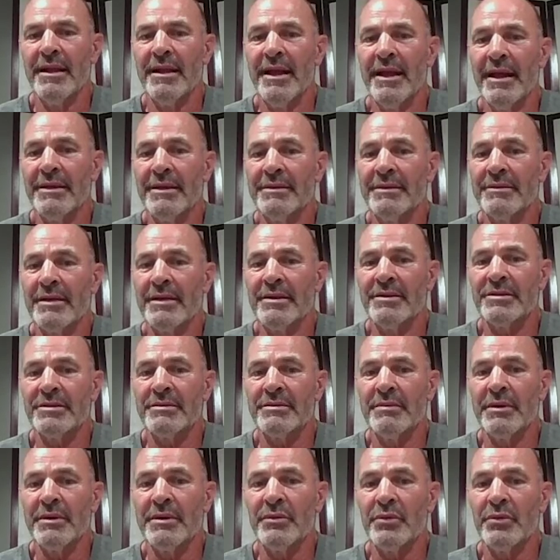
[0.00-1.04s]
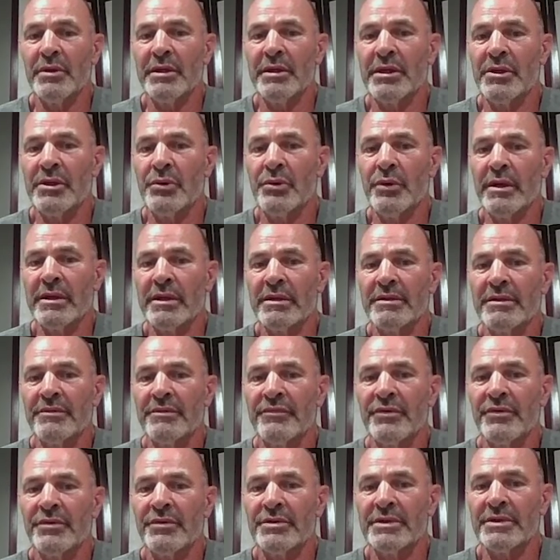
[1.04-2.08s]
I used to be really quick, the
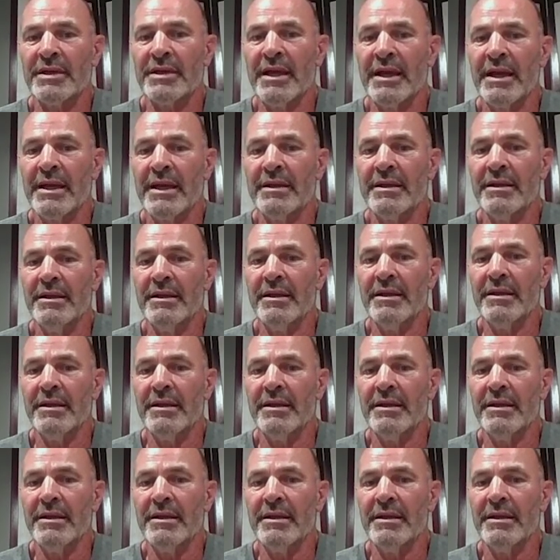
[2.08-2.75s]
first guy,